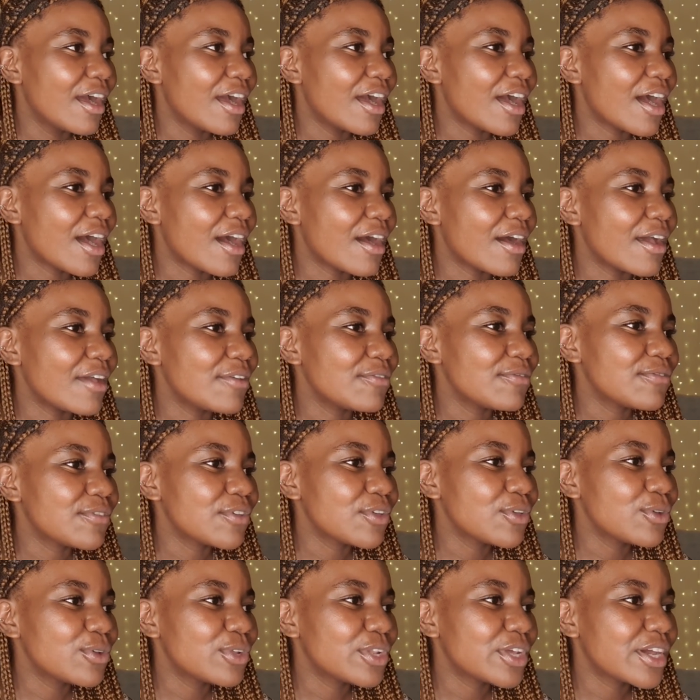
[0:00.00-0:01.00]
I
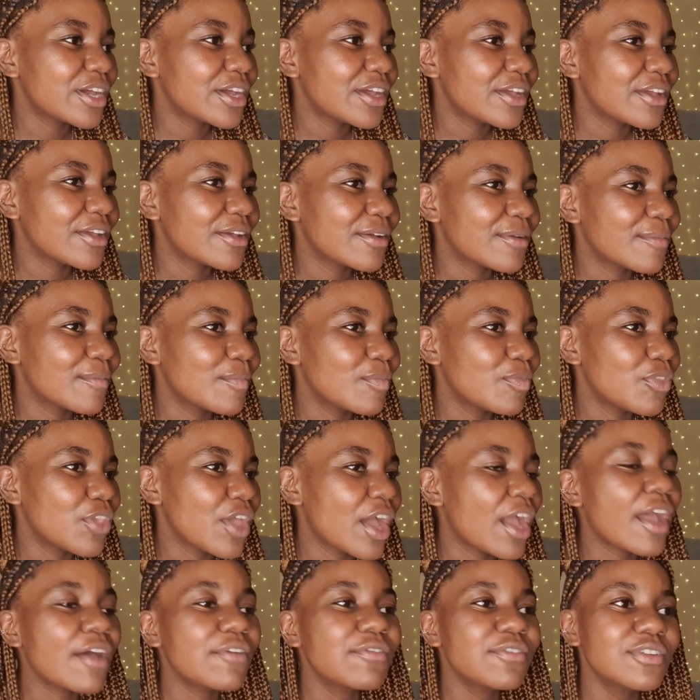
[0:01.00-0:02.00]
feel like I
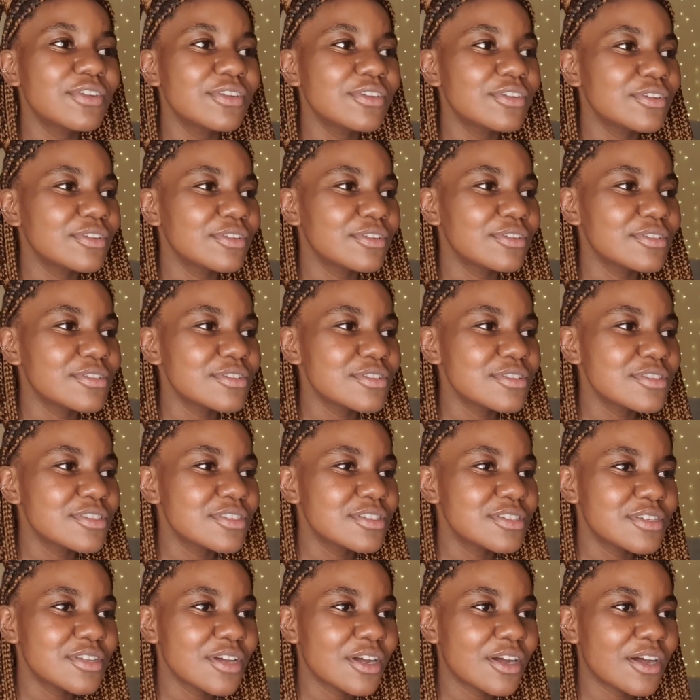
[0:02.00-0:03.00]
haven't
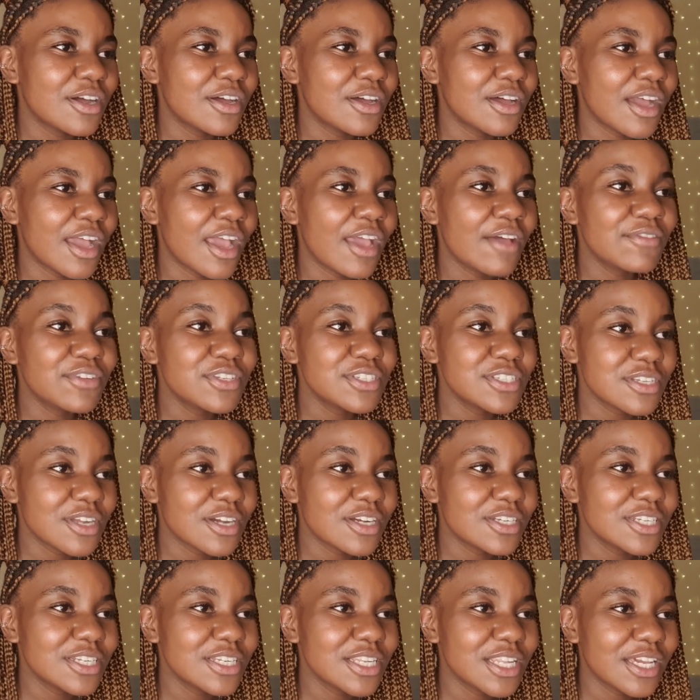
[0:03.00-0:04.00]
start I haven't
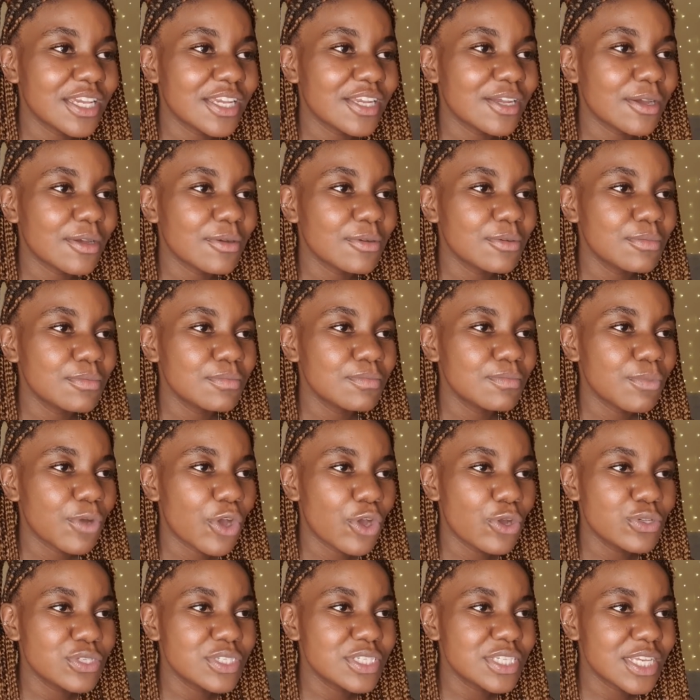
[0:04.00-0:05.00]
started like
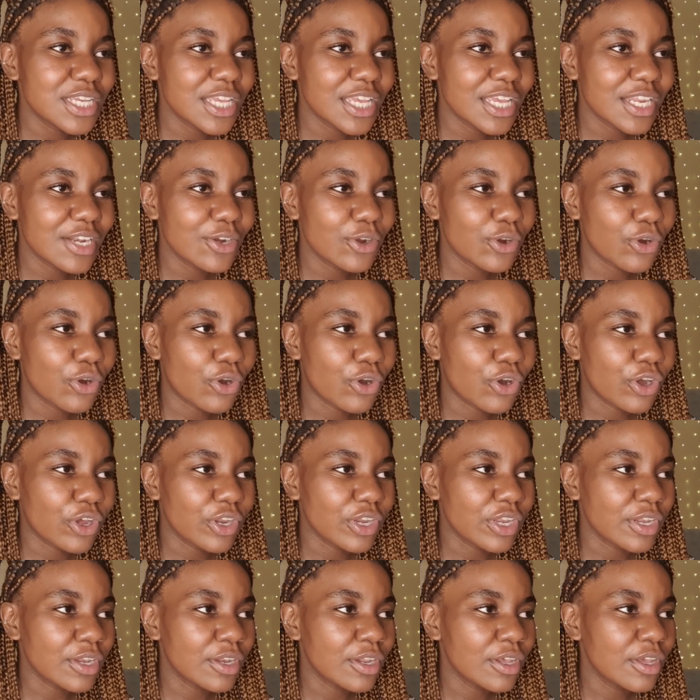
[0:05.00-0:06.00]
posting it
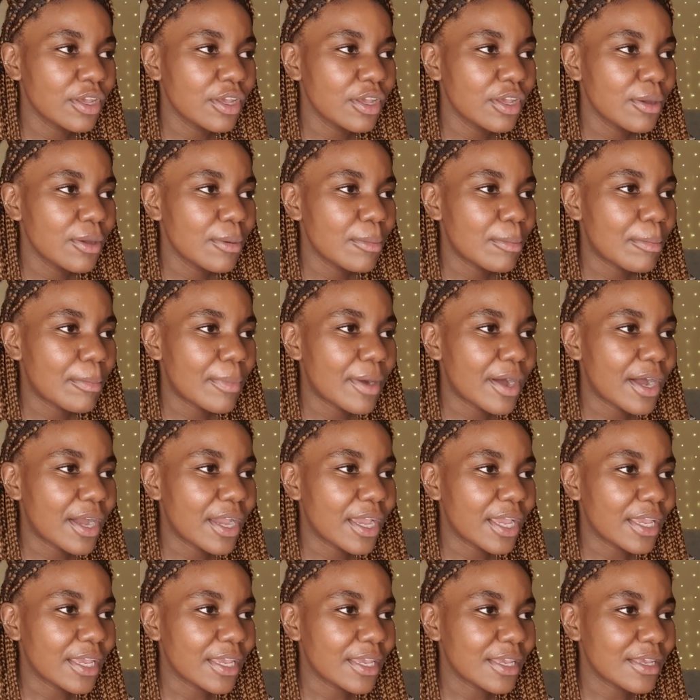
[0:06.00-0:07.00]
on
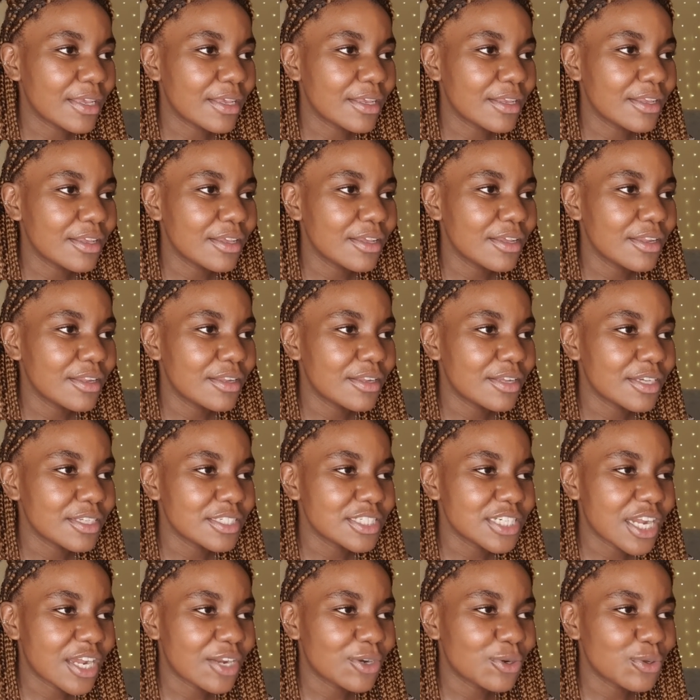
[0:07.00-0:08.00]
my like
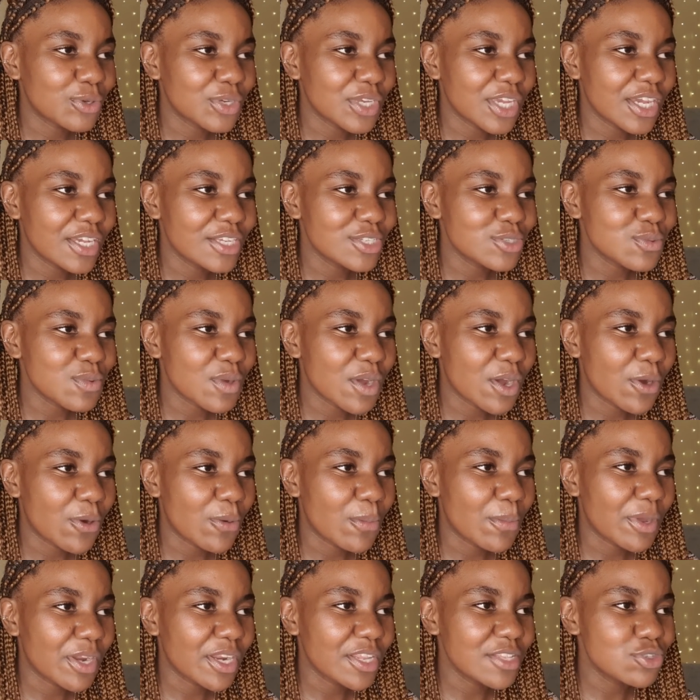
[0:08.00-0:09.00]
channel yet as well,
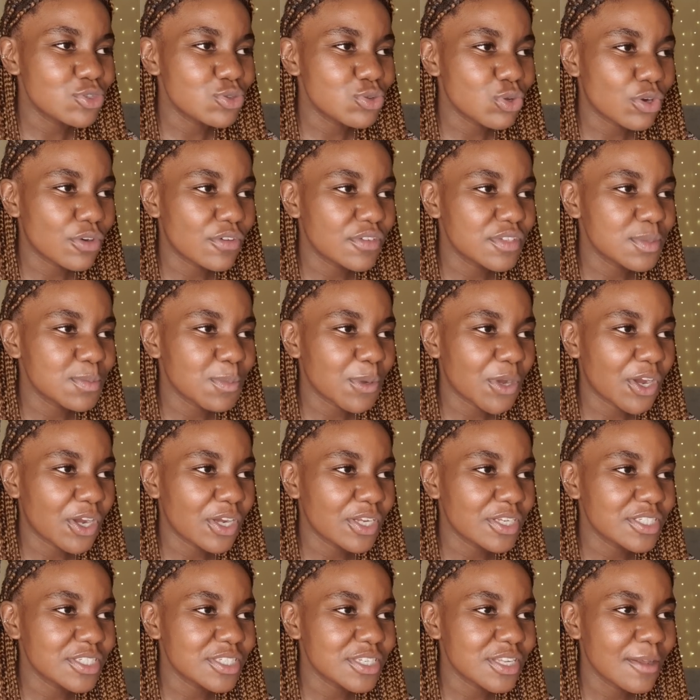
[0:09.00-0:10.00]
but it sort of
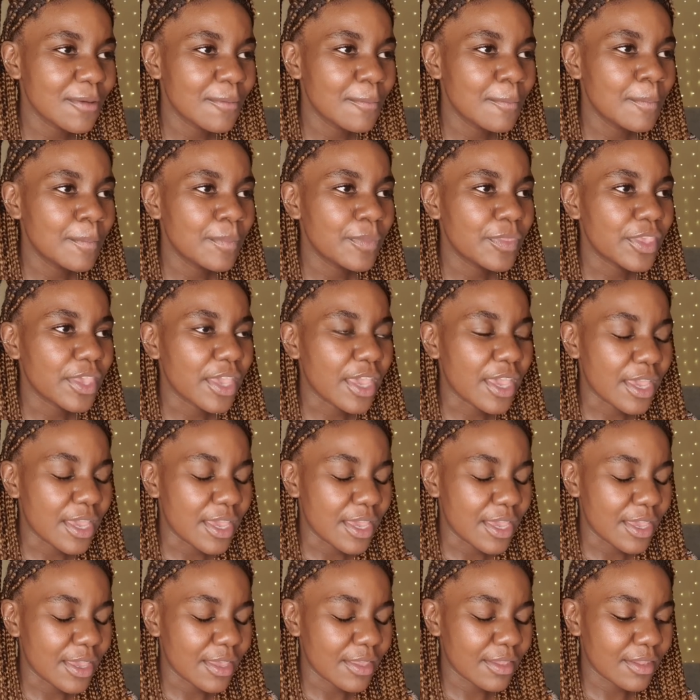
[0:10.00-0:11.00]
sparked
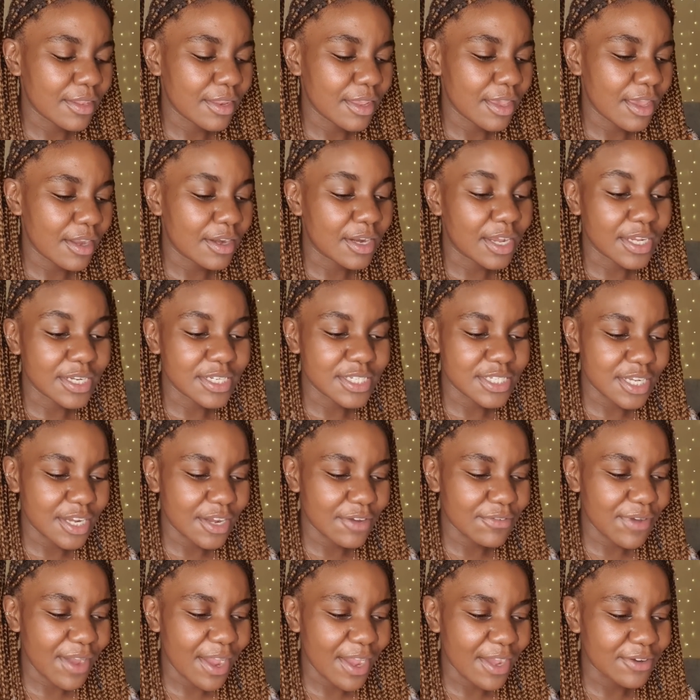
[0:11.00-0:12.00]
a an idea
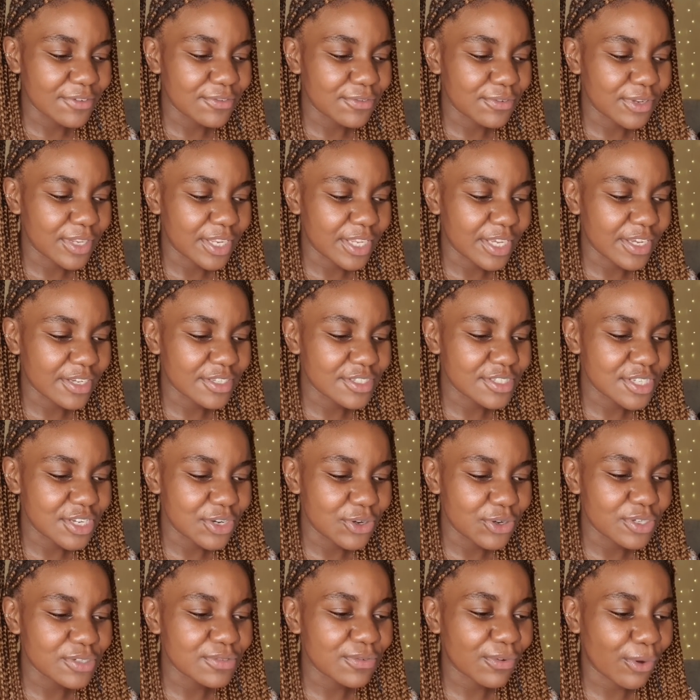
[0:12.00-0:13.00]
I've had for like a
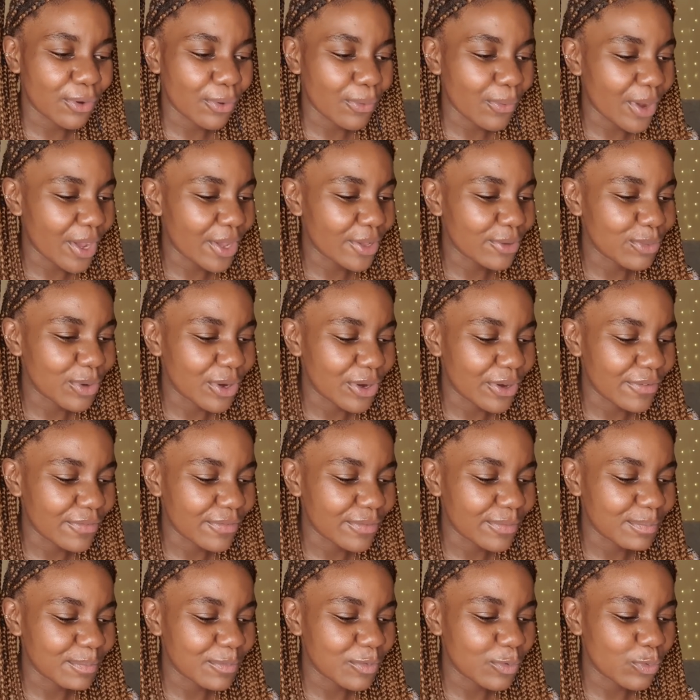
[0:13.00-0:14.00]
series for a while where I've
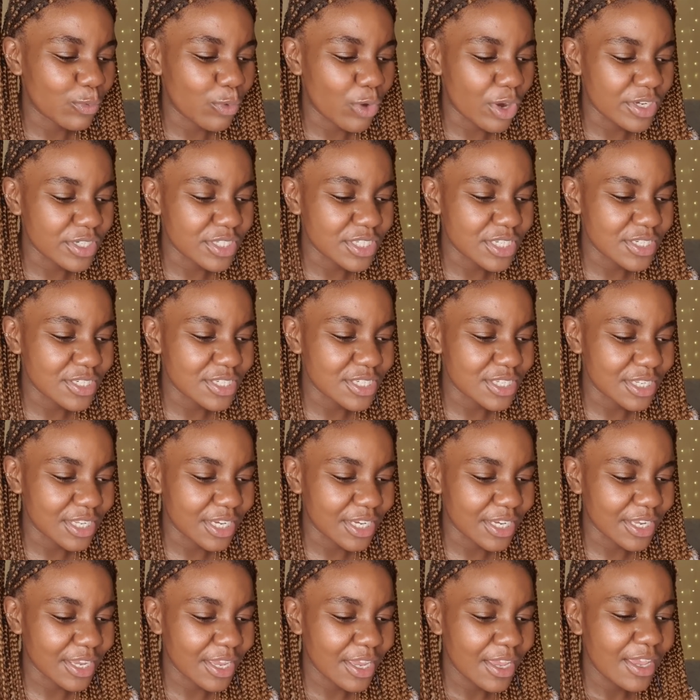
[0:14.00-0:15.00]
wanted to
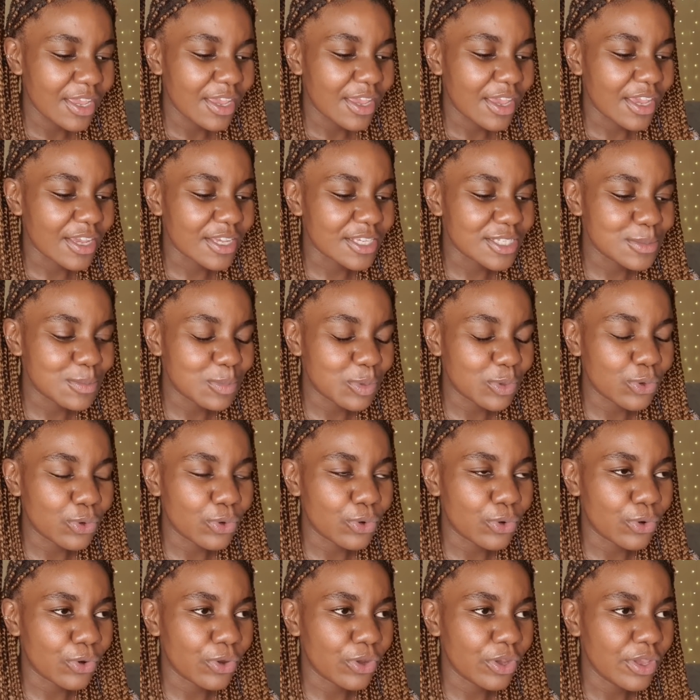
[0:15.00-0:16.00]
like
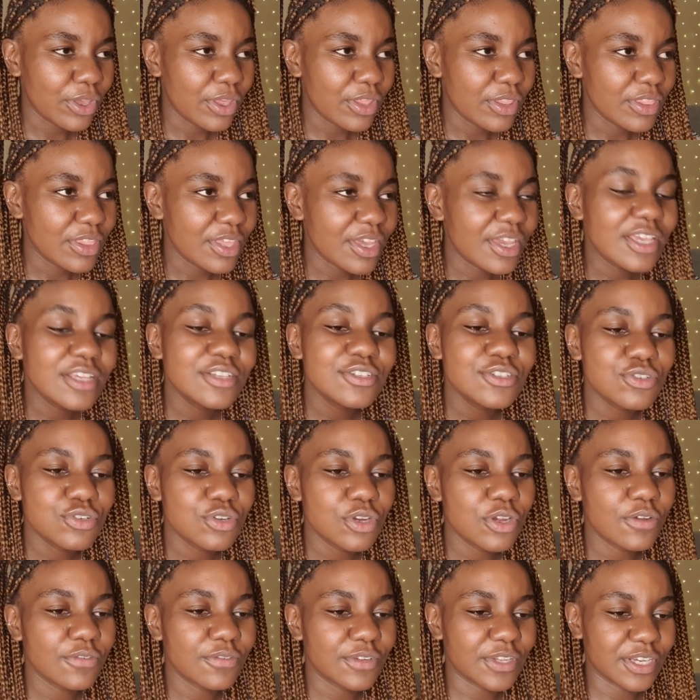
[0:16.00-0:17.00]
explore the history
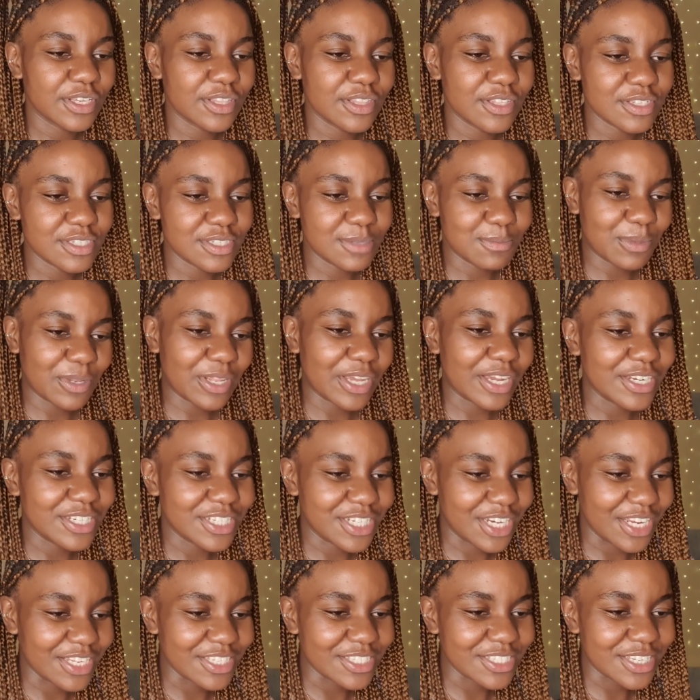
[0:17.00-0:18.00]
of like the supply
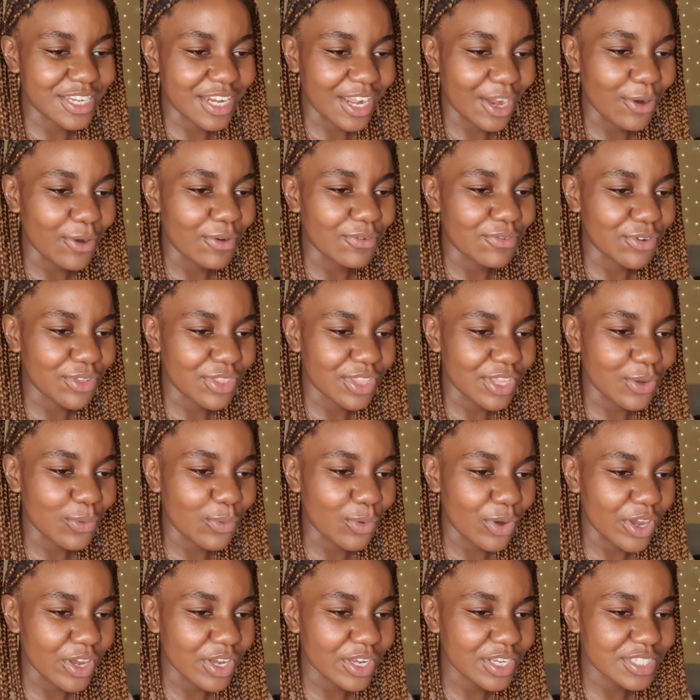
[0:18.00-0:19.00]
chains and how everything
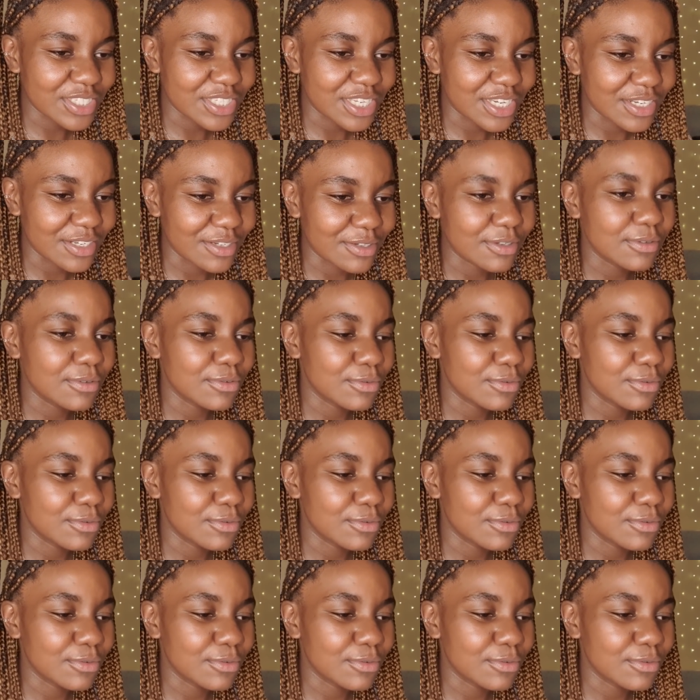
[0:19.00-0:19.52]
works and